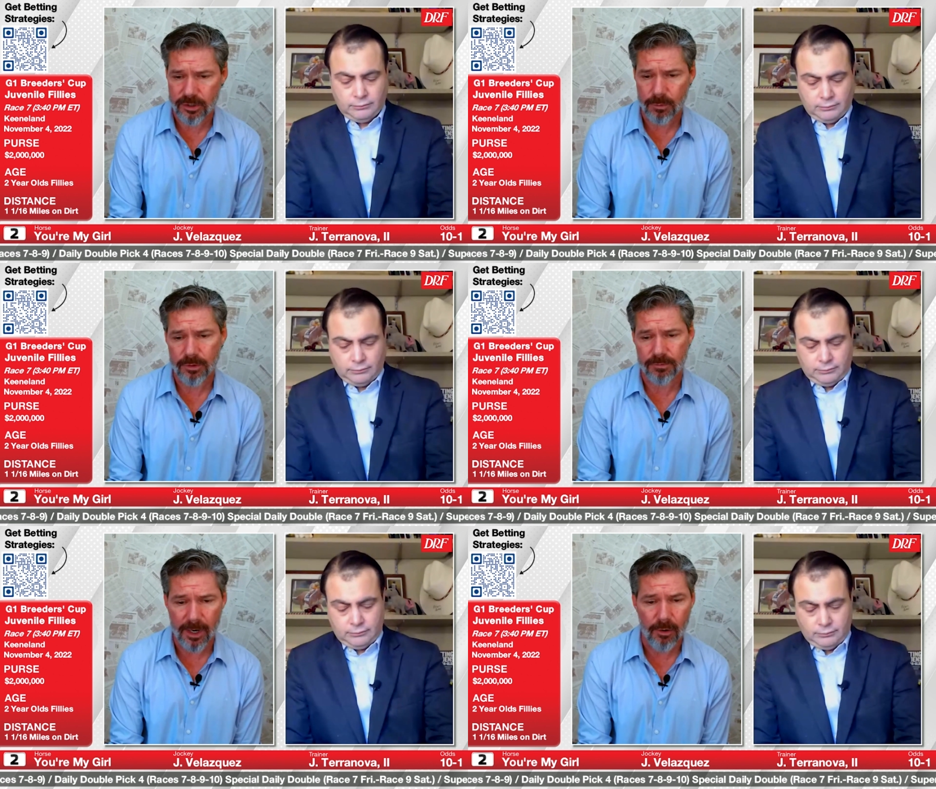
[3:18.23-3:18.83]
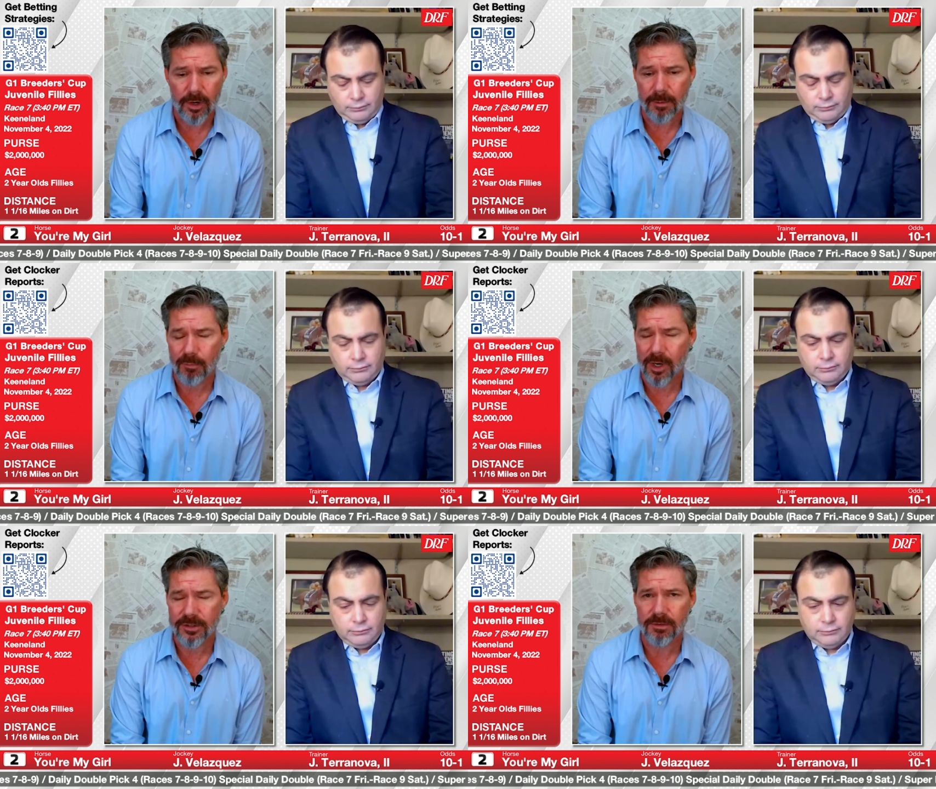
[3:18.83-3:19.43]
Speaker 1: She was very
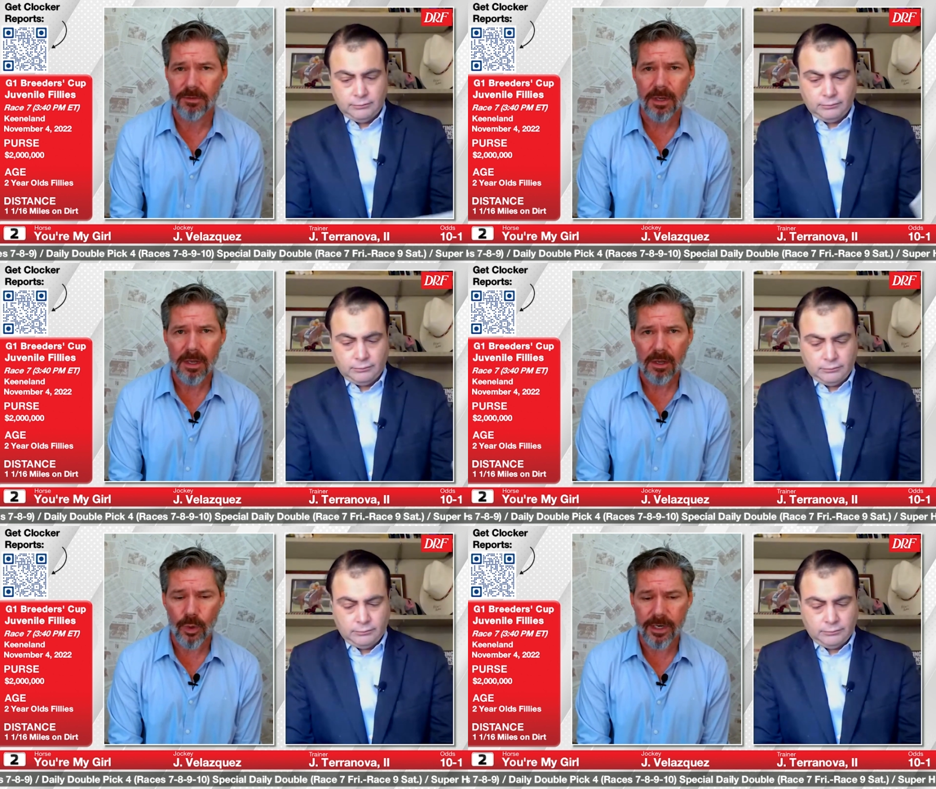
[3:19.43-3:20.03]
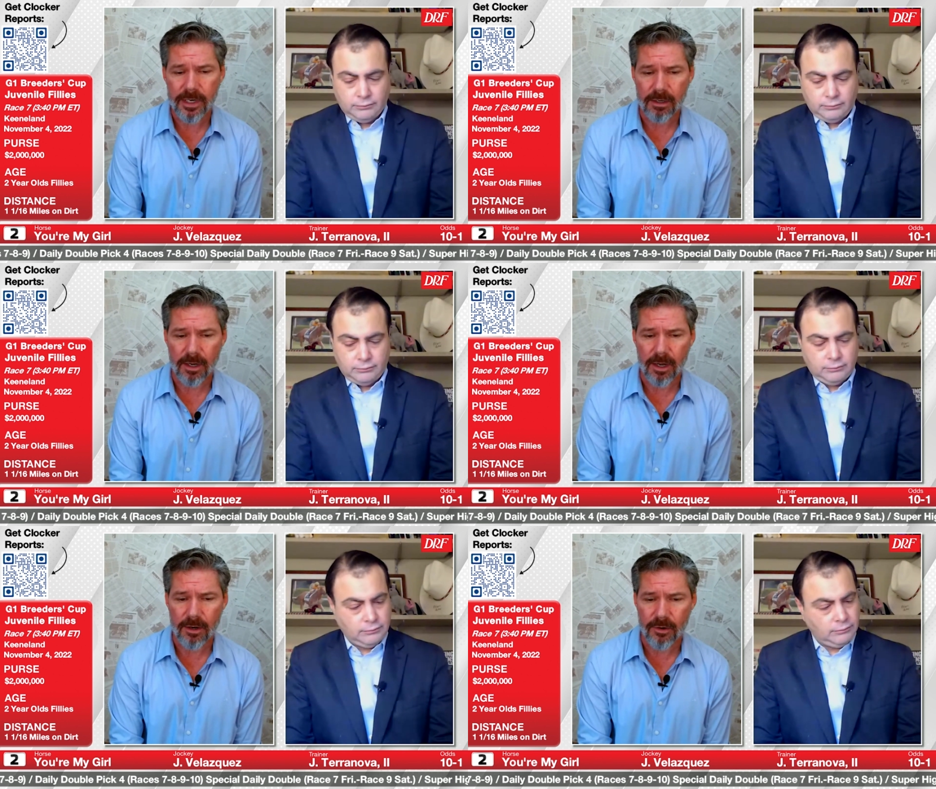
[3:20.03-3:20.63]
impressive, winning
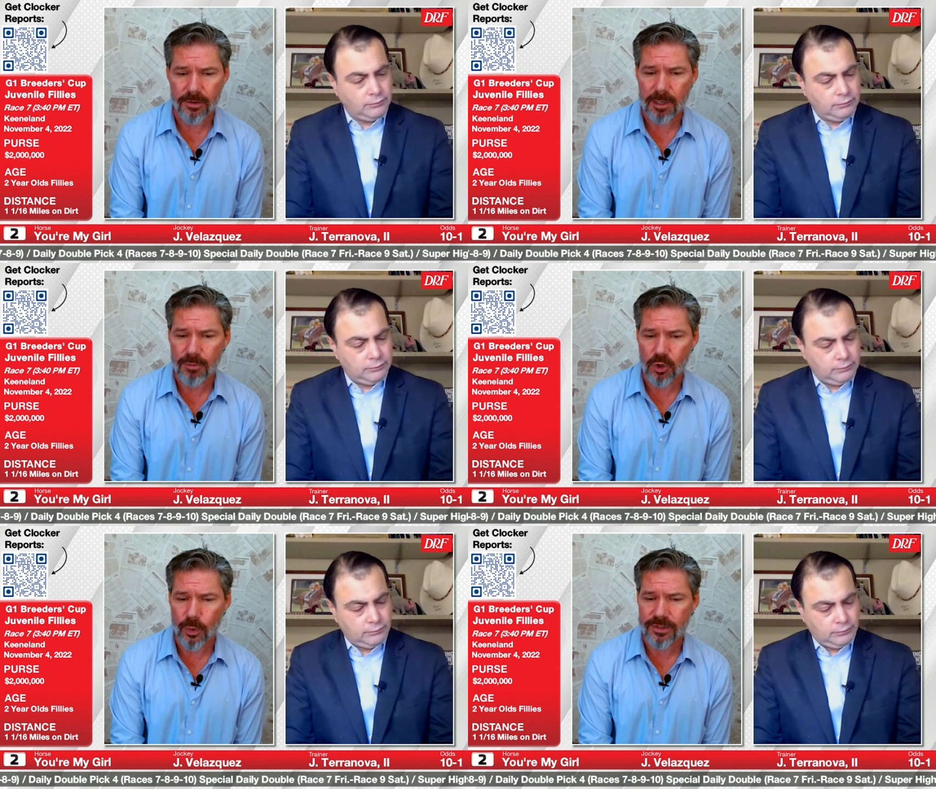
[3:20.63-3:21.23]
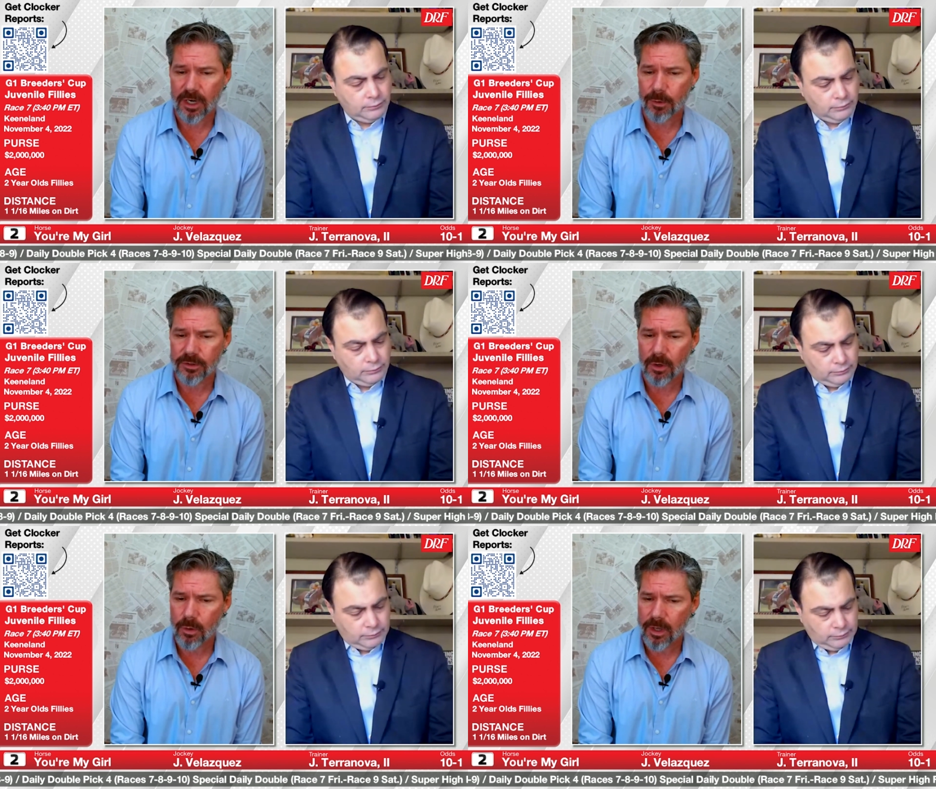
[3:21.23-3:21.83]
uh, her debut at
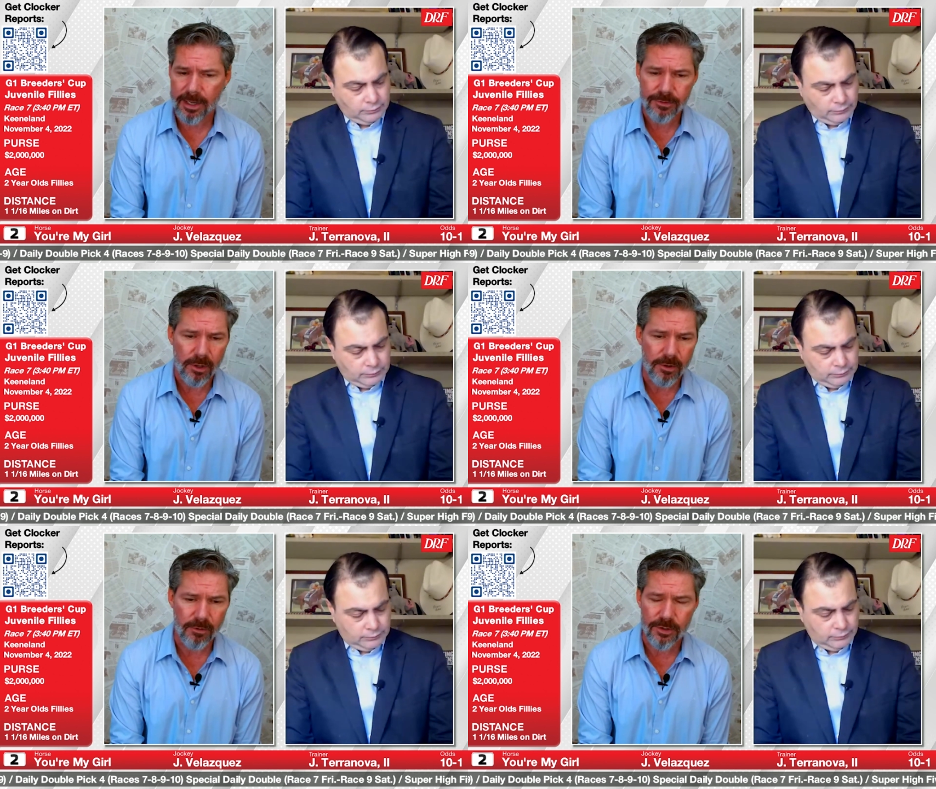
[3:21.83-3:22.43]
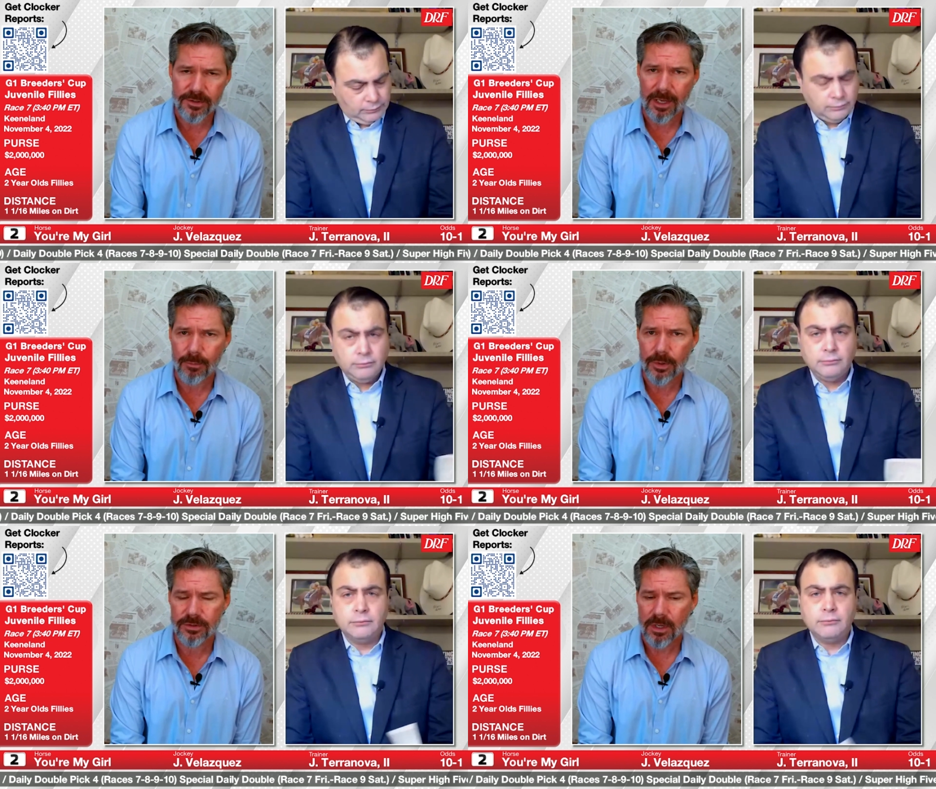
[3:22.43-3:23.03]
Saratoga, and I thought her Frizette
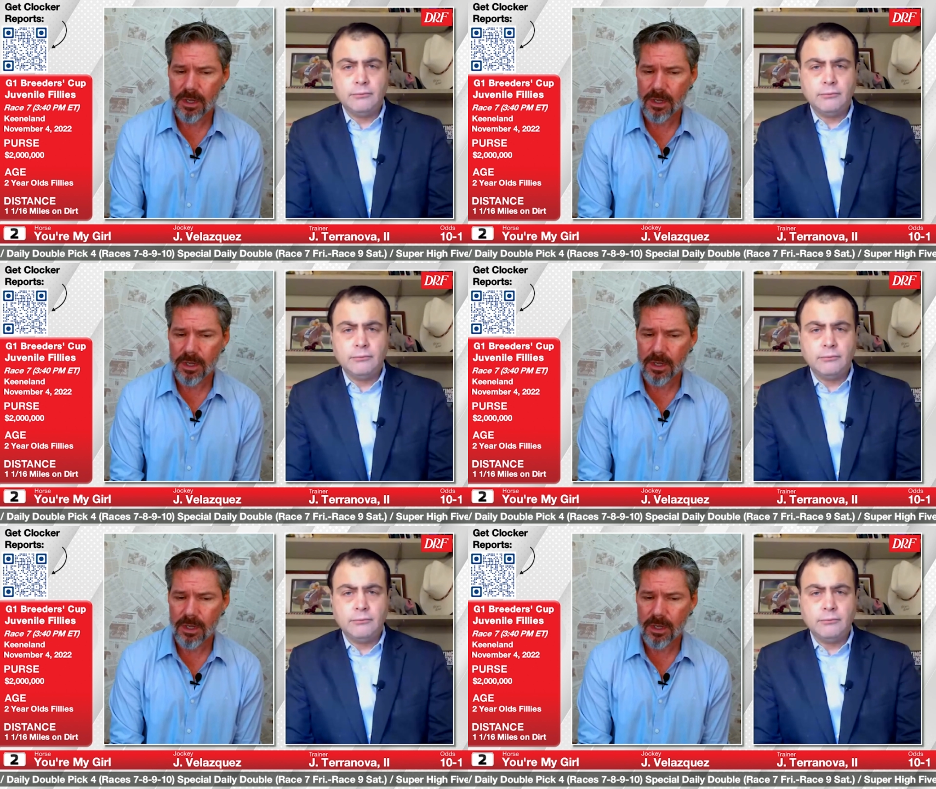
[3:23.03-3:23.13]
was